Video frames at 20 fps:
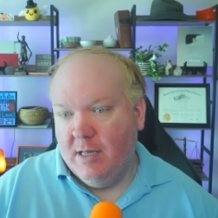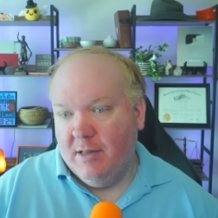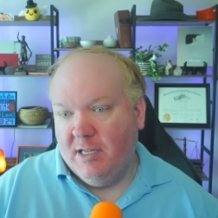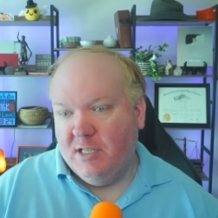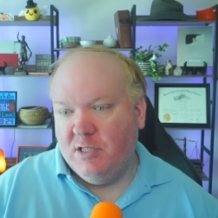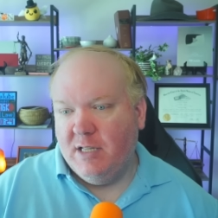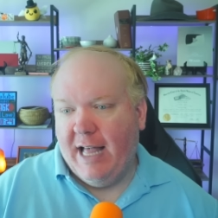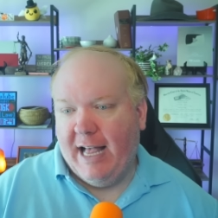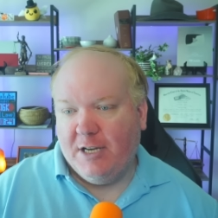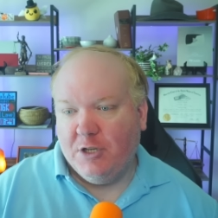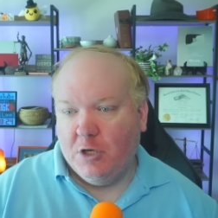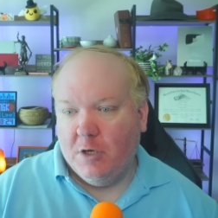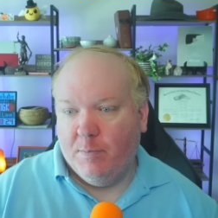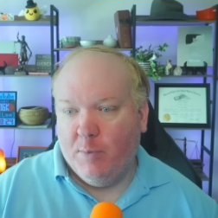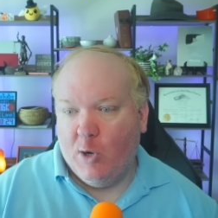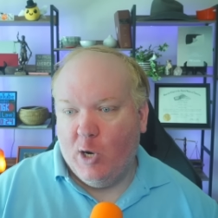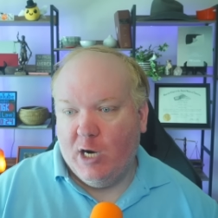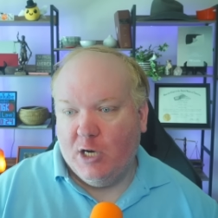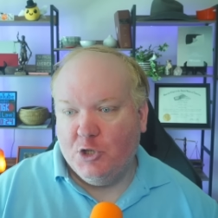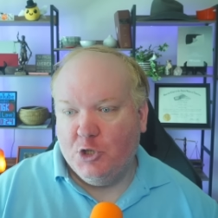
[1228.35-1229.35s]
This national
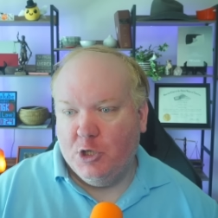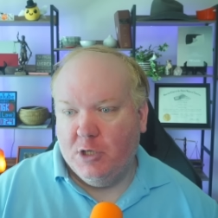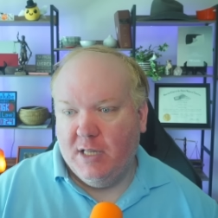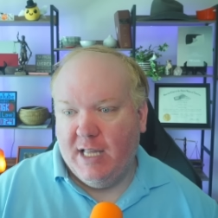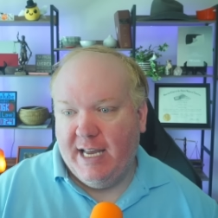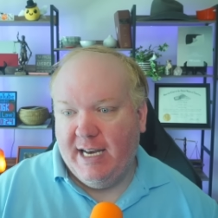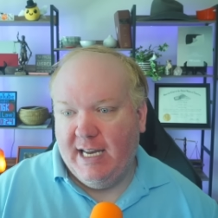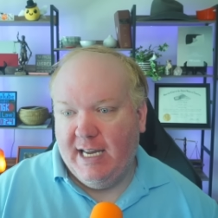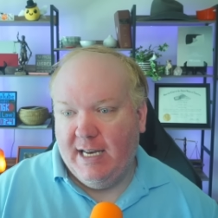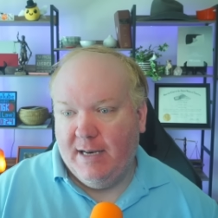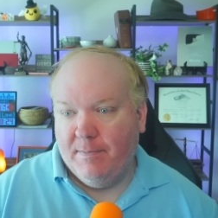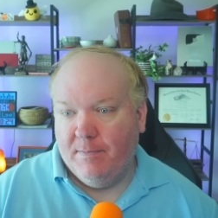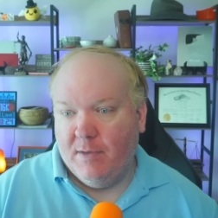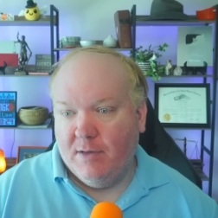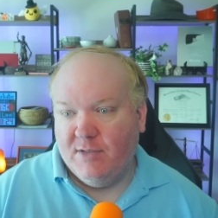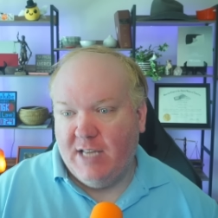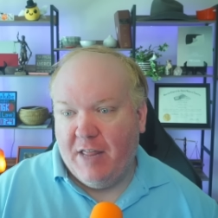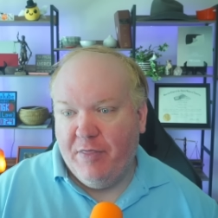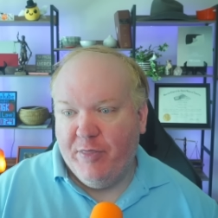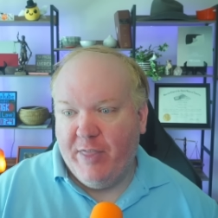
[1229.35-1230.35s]
park should let in
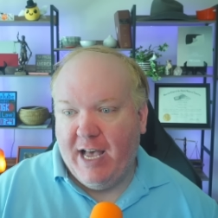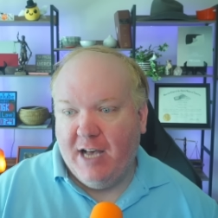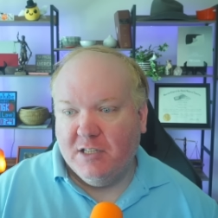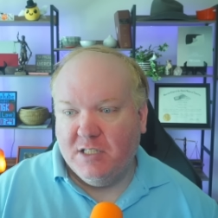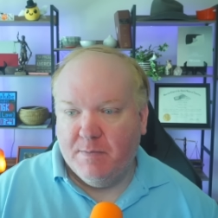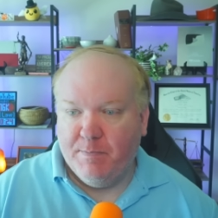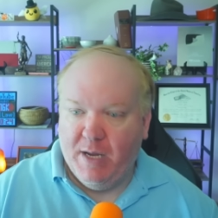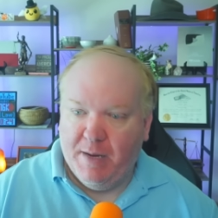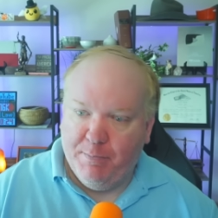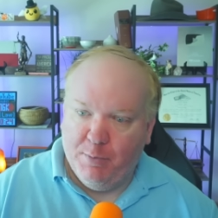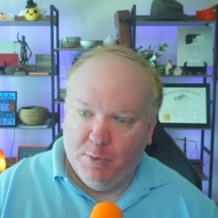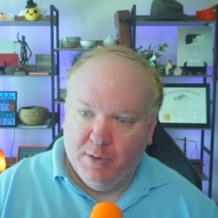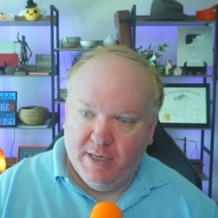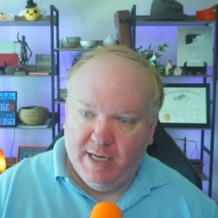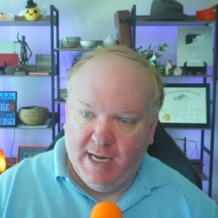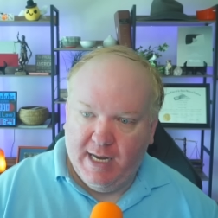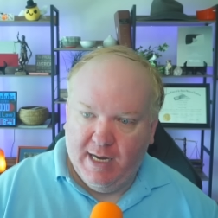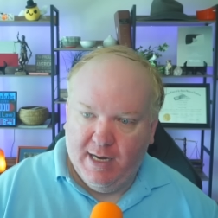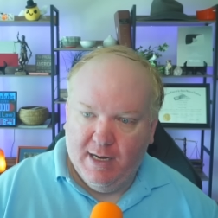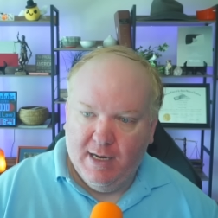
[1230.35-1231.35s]
10,000 people a
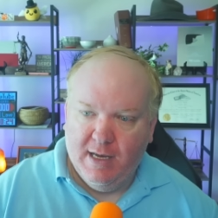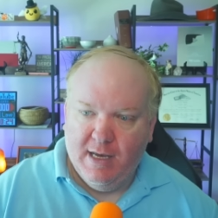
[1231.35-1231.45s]
day.